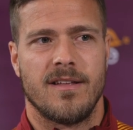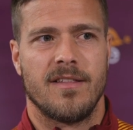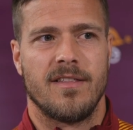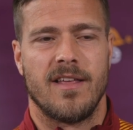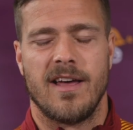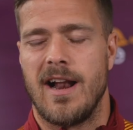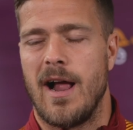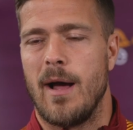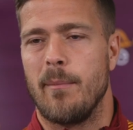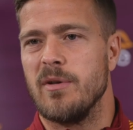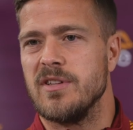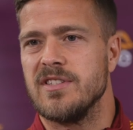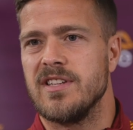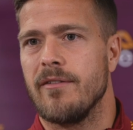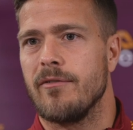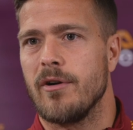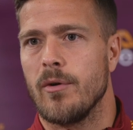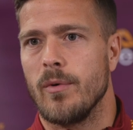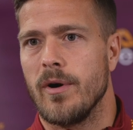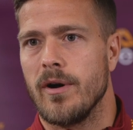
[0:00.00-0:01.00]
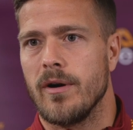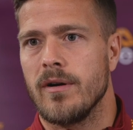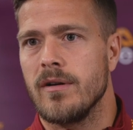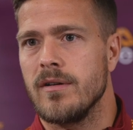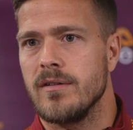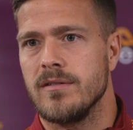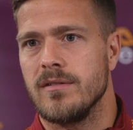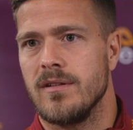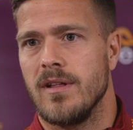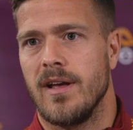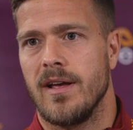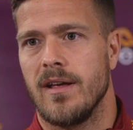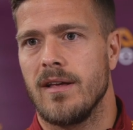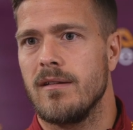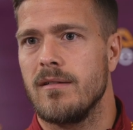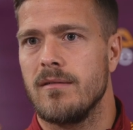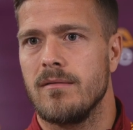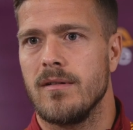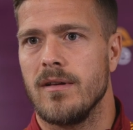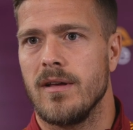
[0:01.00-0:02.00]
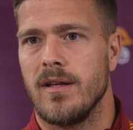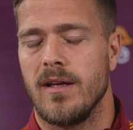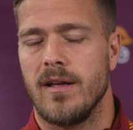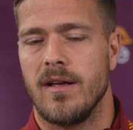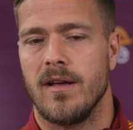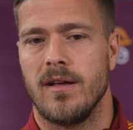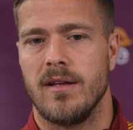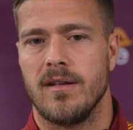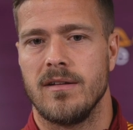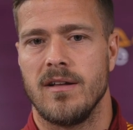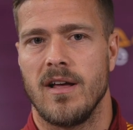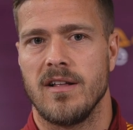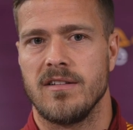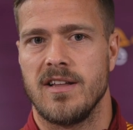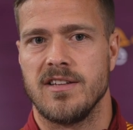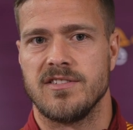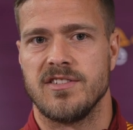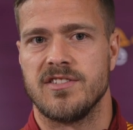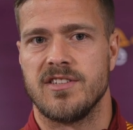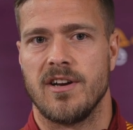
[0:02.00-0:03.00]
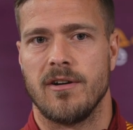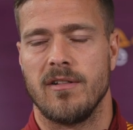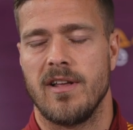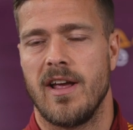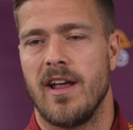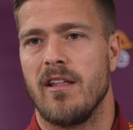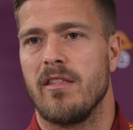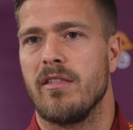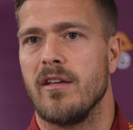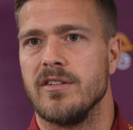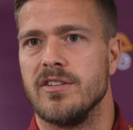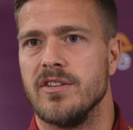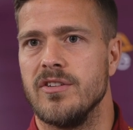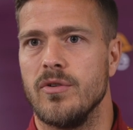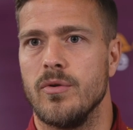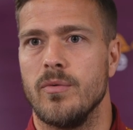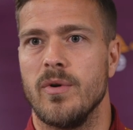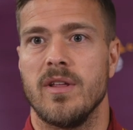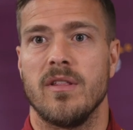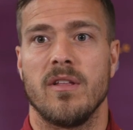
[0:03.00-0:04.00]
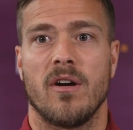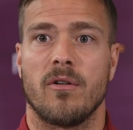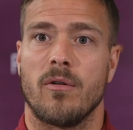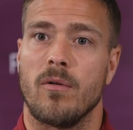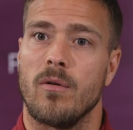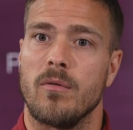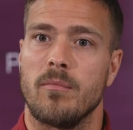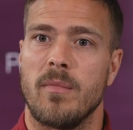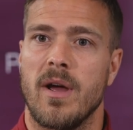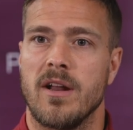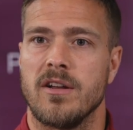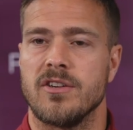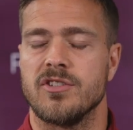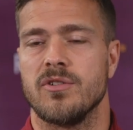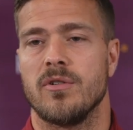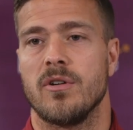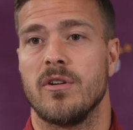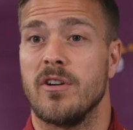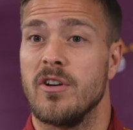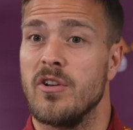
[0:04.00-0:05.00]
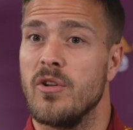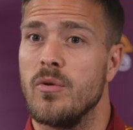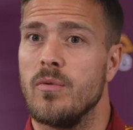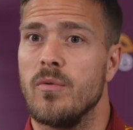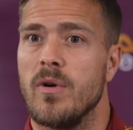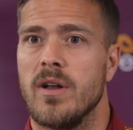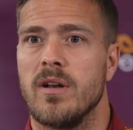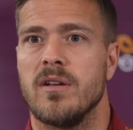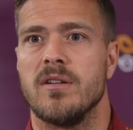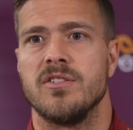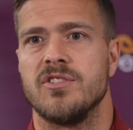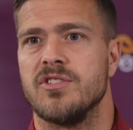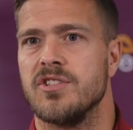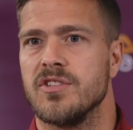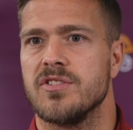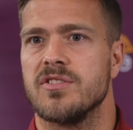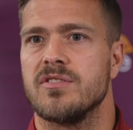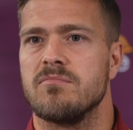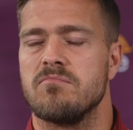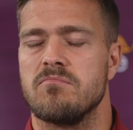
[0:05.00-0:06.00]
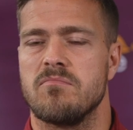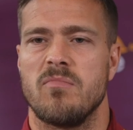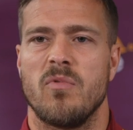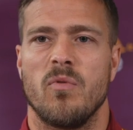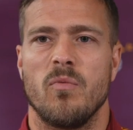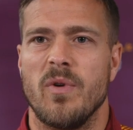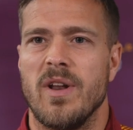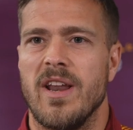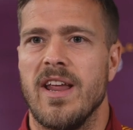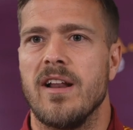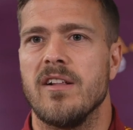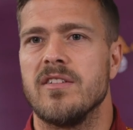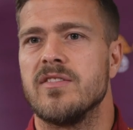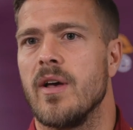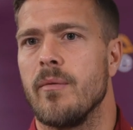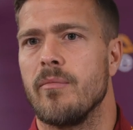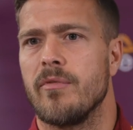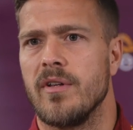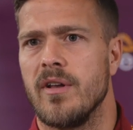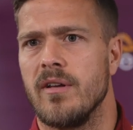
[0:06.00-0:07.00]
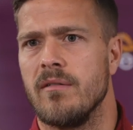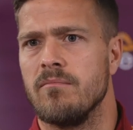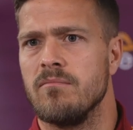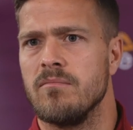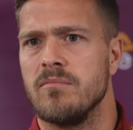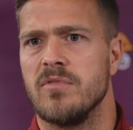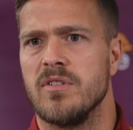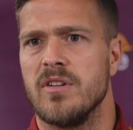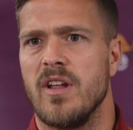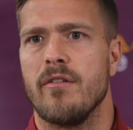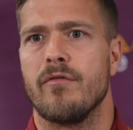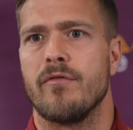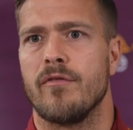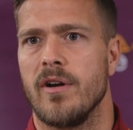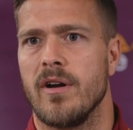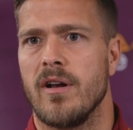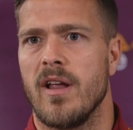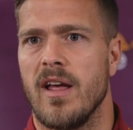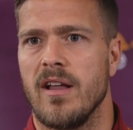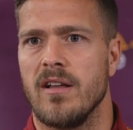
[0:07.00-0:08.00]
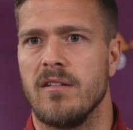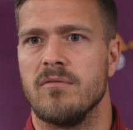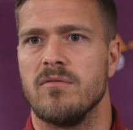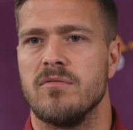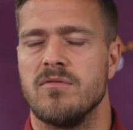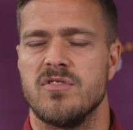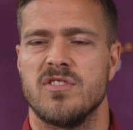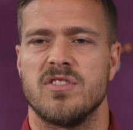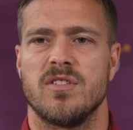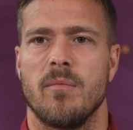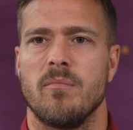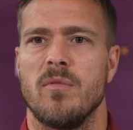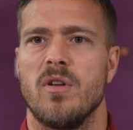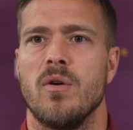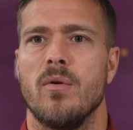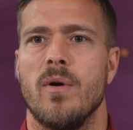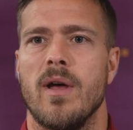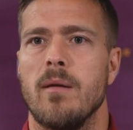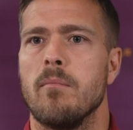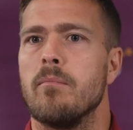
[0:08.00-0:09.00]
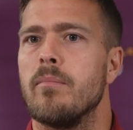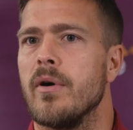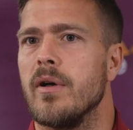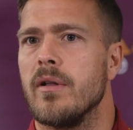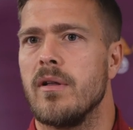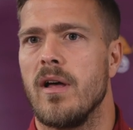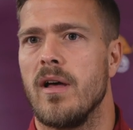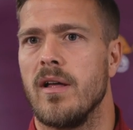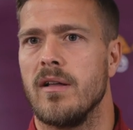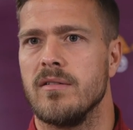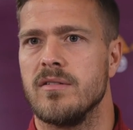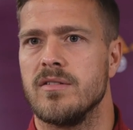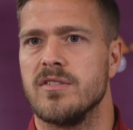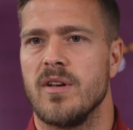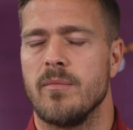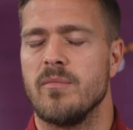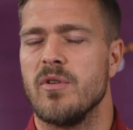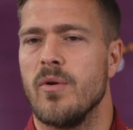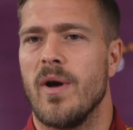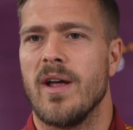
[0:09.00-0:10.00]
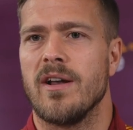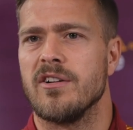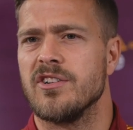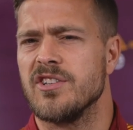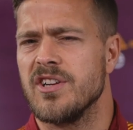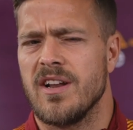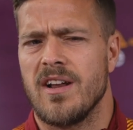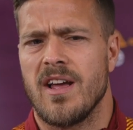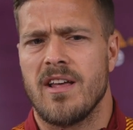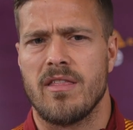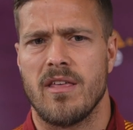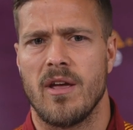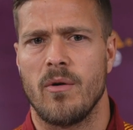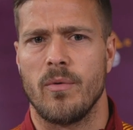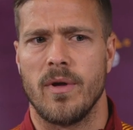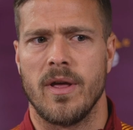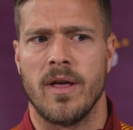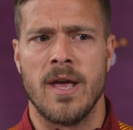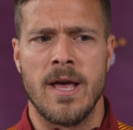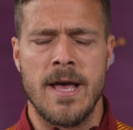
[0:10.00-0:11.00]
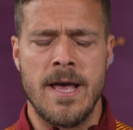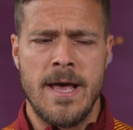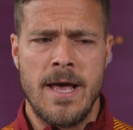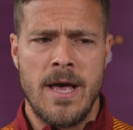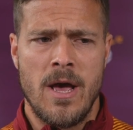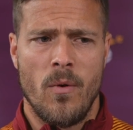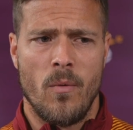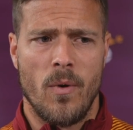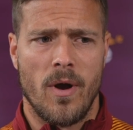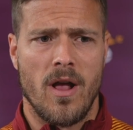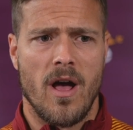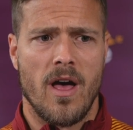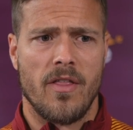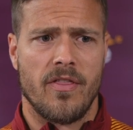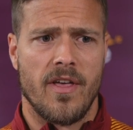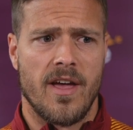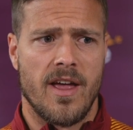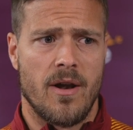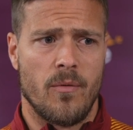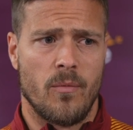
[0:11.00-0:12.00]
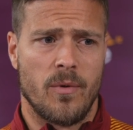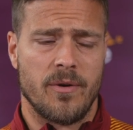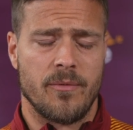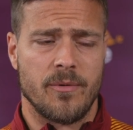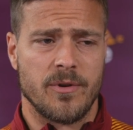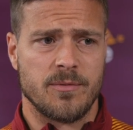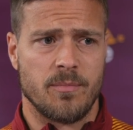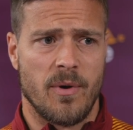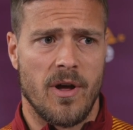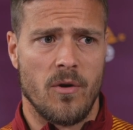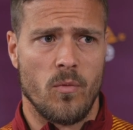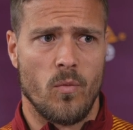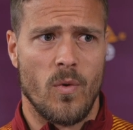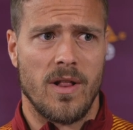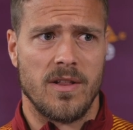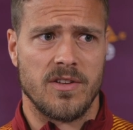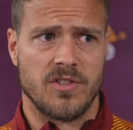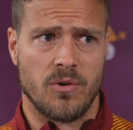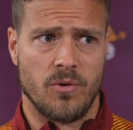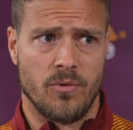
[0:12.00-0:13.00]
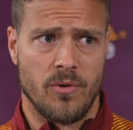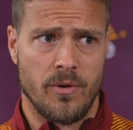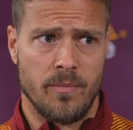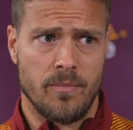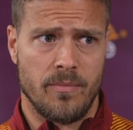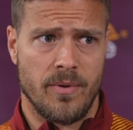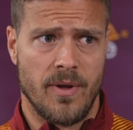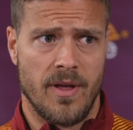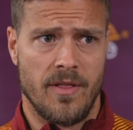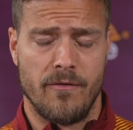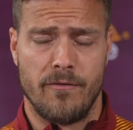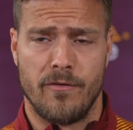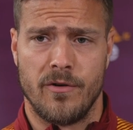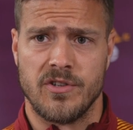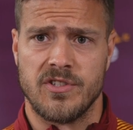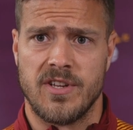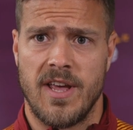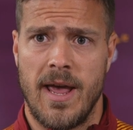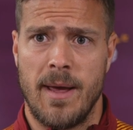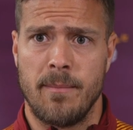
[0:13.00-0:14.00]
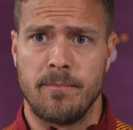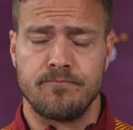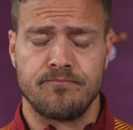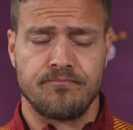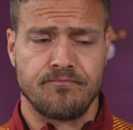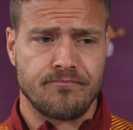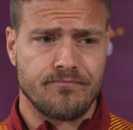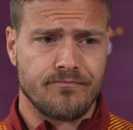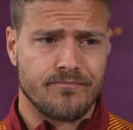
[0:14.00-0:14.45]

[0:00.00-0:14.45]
that happens everywhere. Like not necessarily anything to do with our old manager or our new one. Just we needed something different and some new input and some new energy. And I think we got that, and we responded well as a group in the first game.